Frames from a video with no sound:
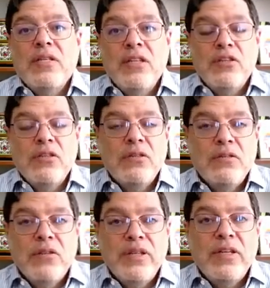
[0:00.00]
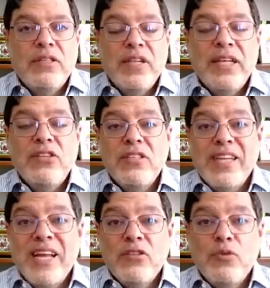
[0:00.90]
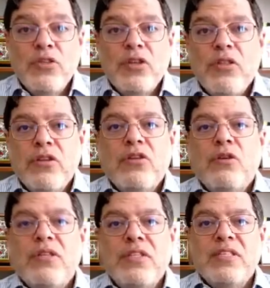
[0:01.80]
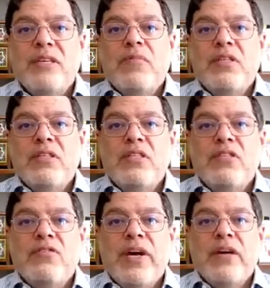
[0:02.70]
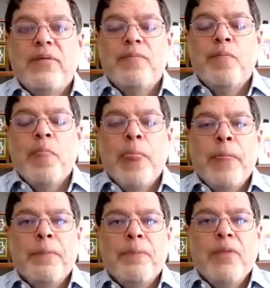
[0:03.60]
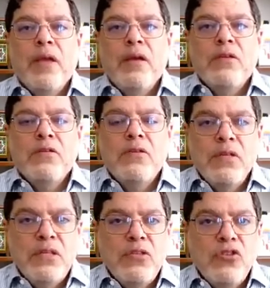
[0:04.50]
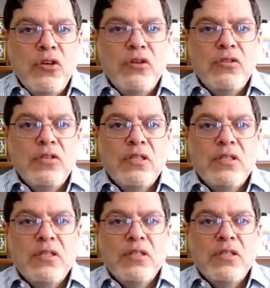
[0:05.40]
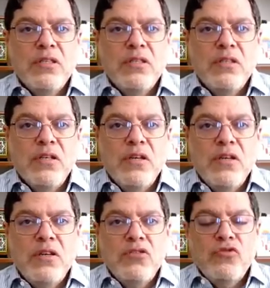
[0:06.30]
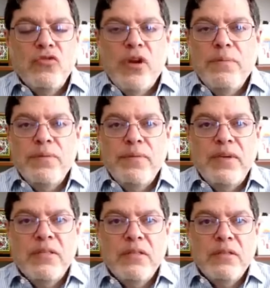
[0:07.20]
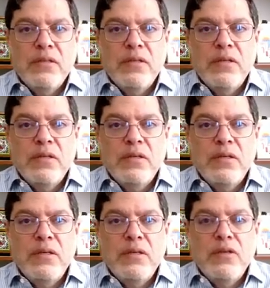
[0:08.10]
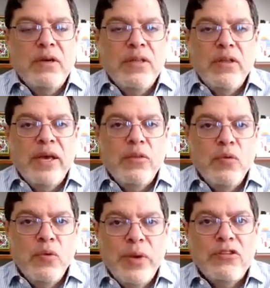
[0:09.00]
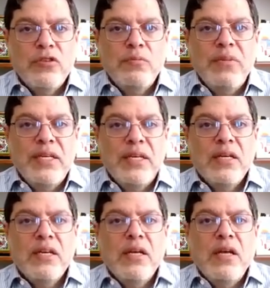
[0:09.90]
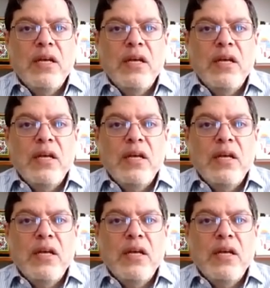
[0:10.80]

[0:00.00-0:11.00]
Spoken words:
did to their installations. And as a result, the Saudis accepted a ceasefire. So this shows that Trump is, and the Western media